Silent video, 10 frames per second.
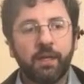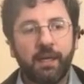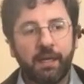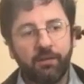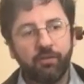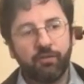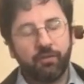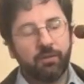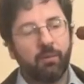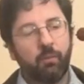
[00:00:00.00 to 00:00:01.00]

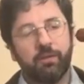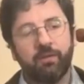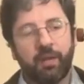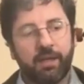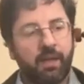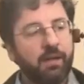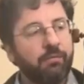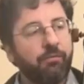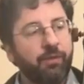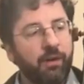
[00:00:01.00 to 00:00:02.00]
hinge, which is like kind
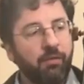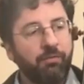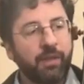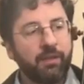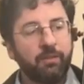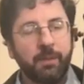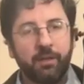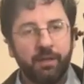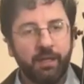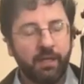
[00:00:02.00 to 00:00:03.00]
of the finger
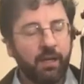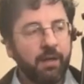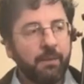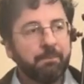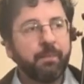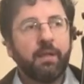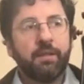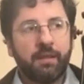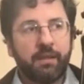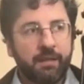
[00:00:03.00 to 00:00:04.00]
flexibility,
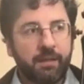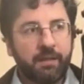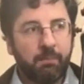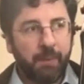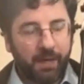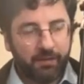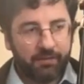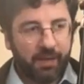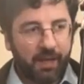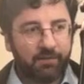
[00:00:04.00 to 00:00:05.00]
the
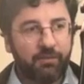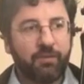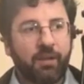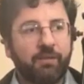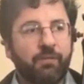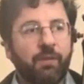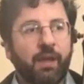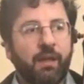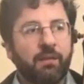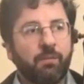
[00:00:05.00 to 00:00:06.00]
best exercise for
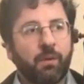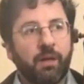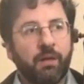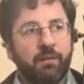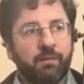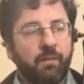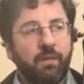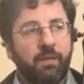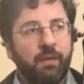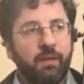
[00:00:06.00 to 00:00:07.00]
that is what I
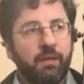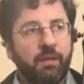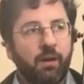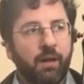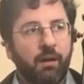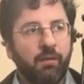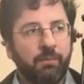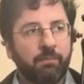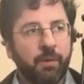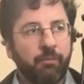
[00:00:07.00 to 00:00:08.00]
call
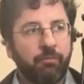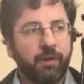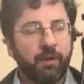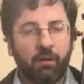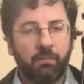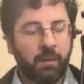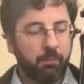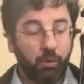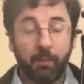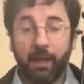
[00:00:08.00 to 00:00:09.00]
them finger
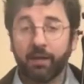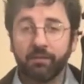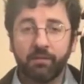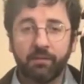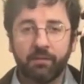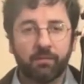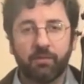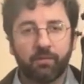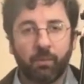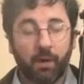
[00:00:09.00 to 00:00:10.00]
like pullbacks, is
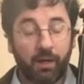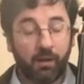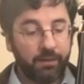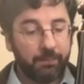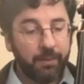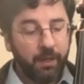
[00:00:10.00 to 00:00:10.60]
just what I call them.